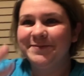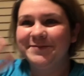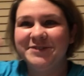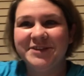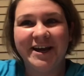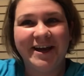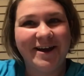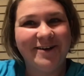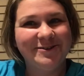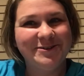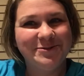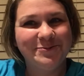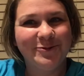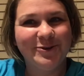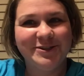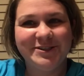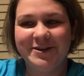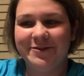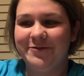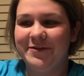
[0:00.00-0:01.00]
Check out some more
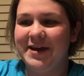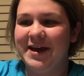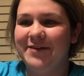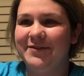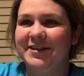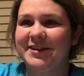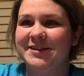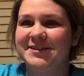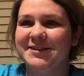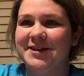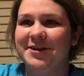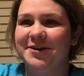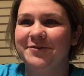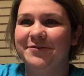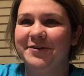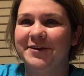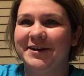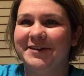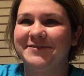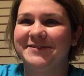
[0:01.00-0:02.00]
stuff we have at the Center
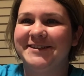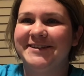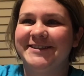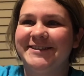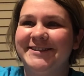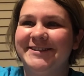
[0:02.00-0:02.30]
for Gifted.